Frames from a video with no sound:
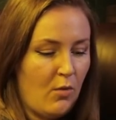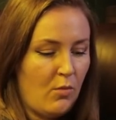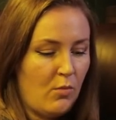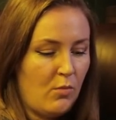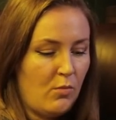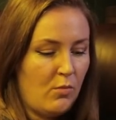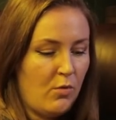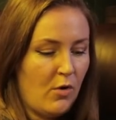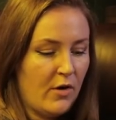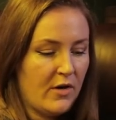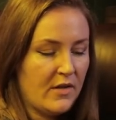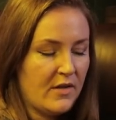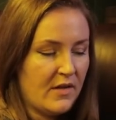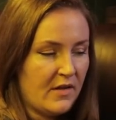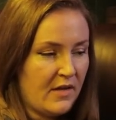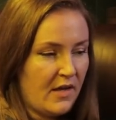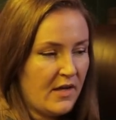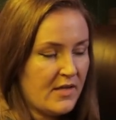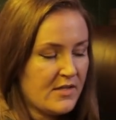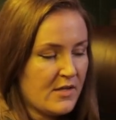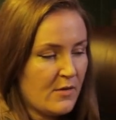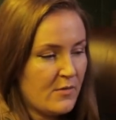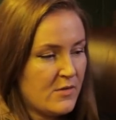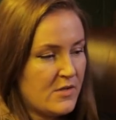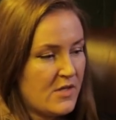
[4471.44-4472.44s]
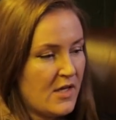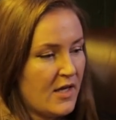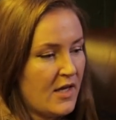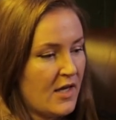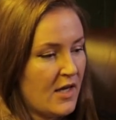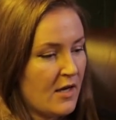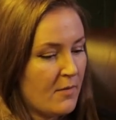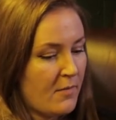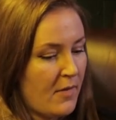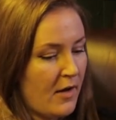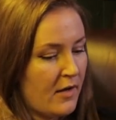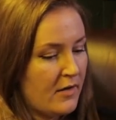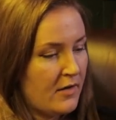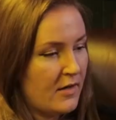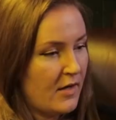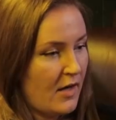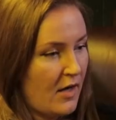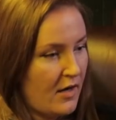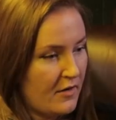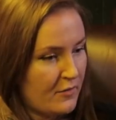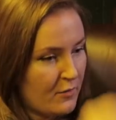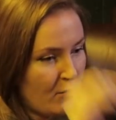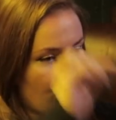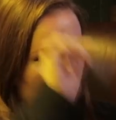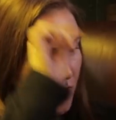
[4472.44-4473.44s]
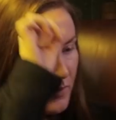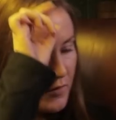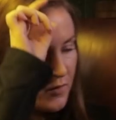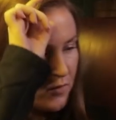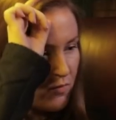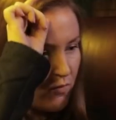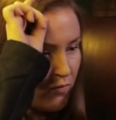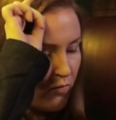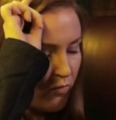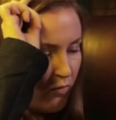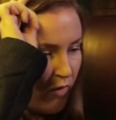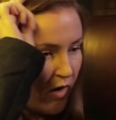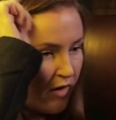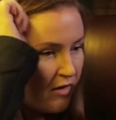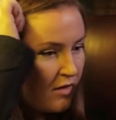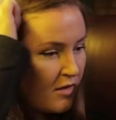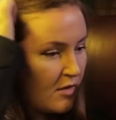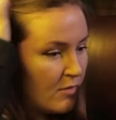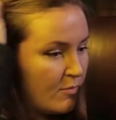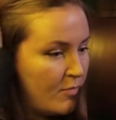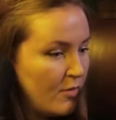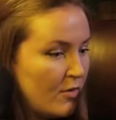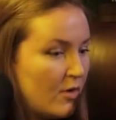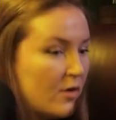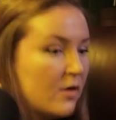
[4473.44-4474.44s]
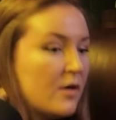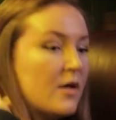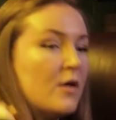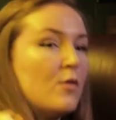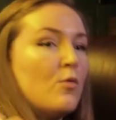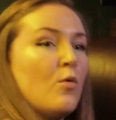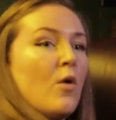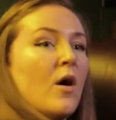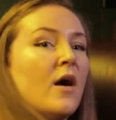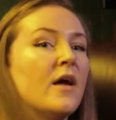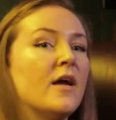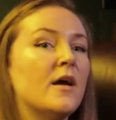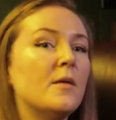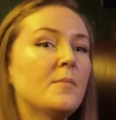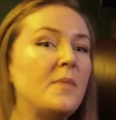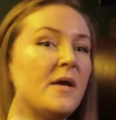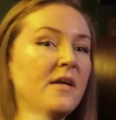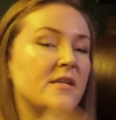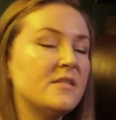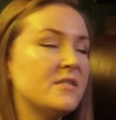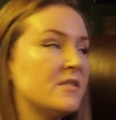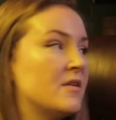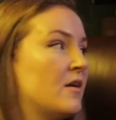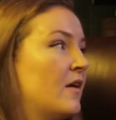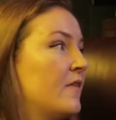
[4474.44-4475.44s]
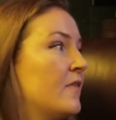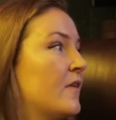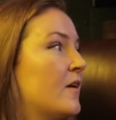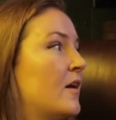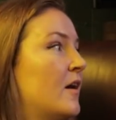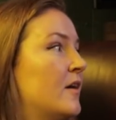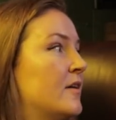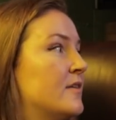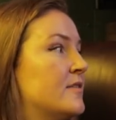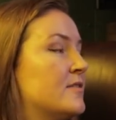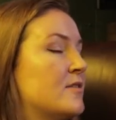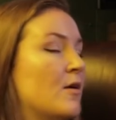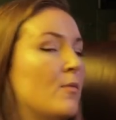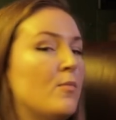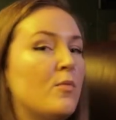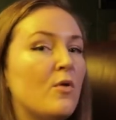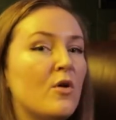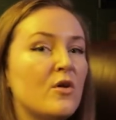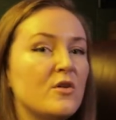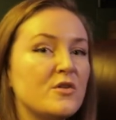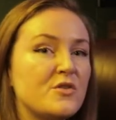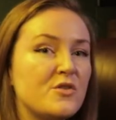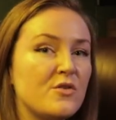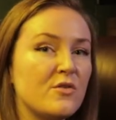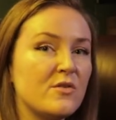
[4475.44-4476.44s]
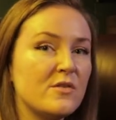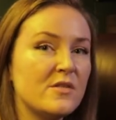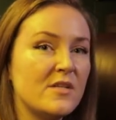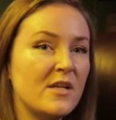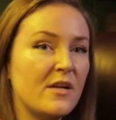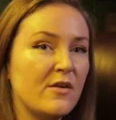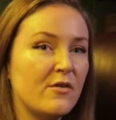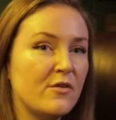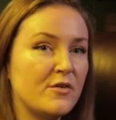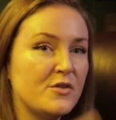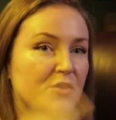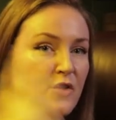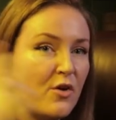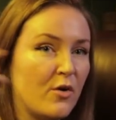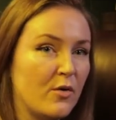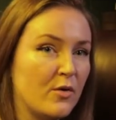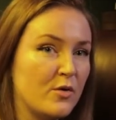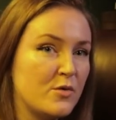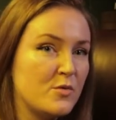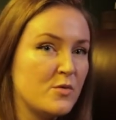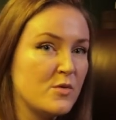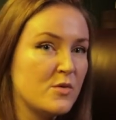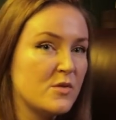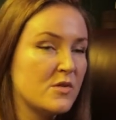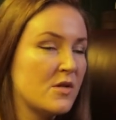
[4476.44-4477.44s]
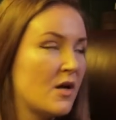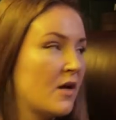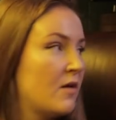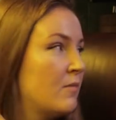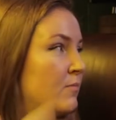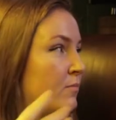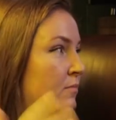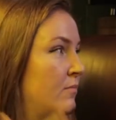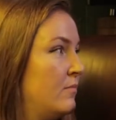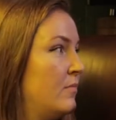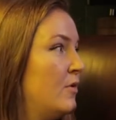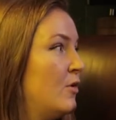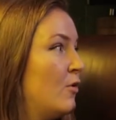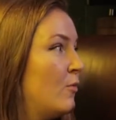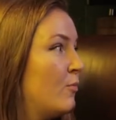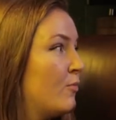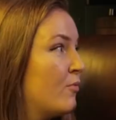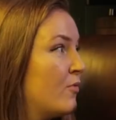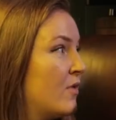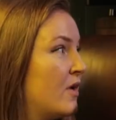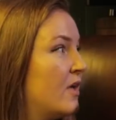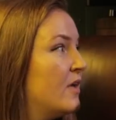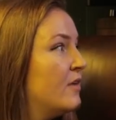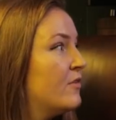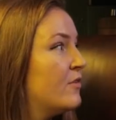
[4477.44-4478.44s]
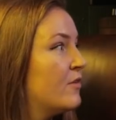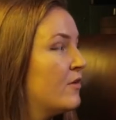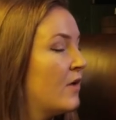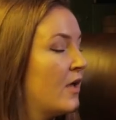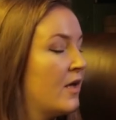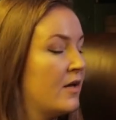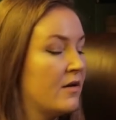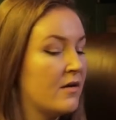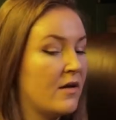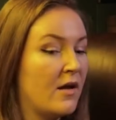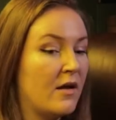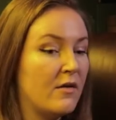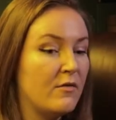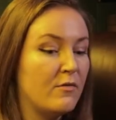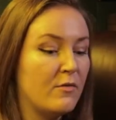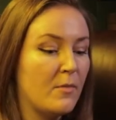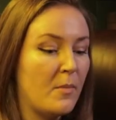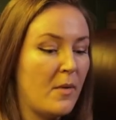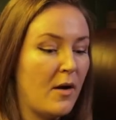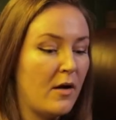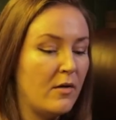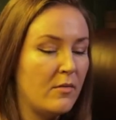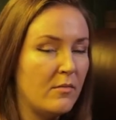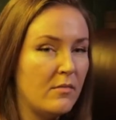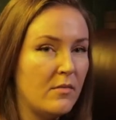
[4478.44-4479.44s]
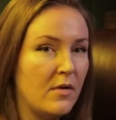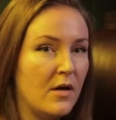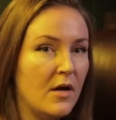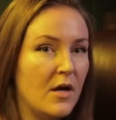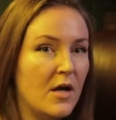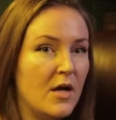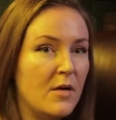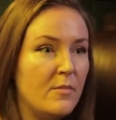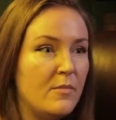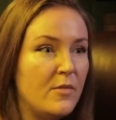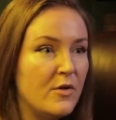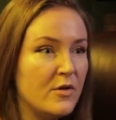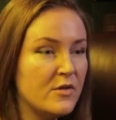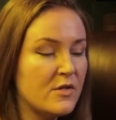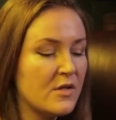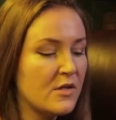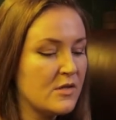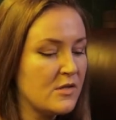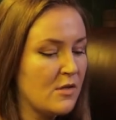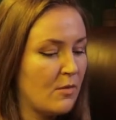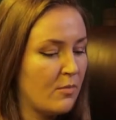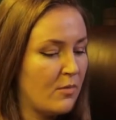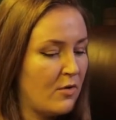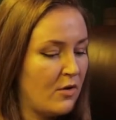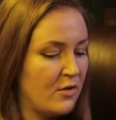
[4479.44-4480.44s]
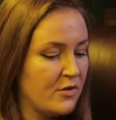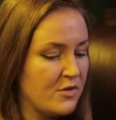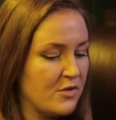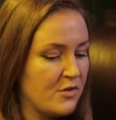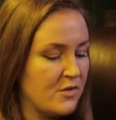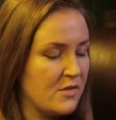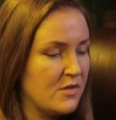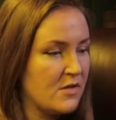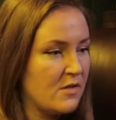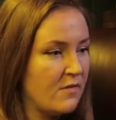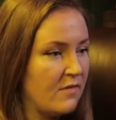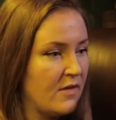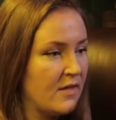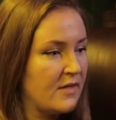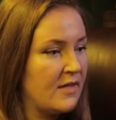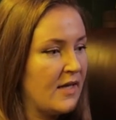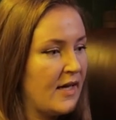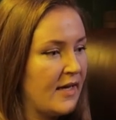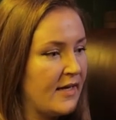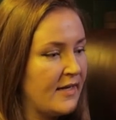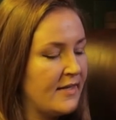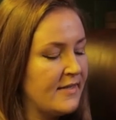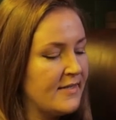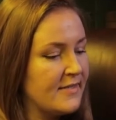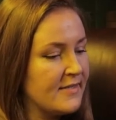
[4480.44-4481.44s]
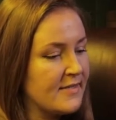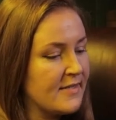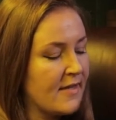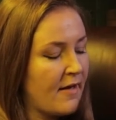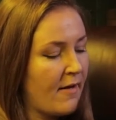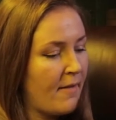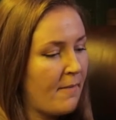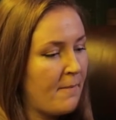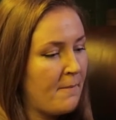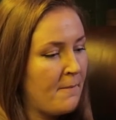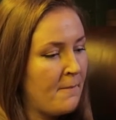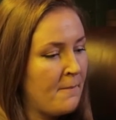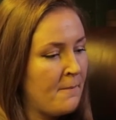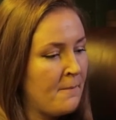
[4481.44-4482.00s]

one of the things I was thinking about a lot when I was writing the book and why I based it on the kind of subcultures literature, which was like, you know, pre-internet kind of about music subcultures and stuff like that, is that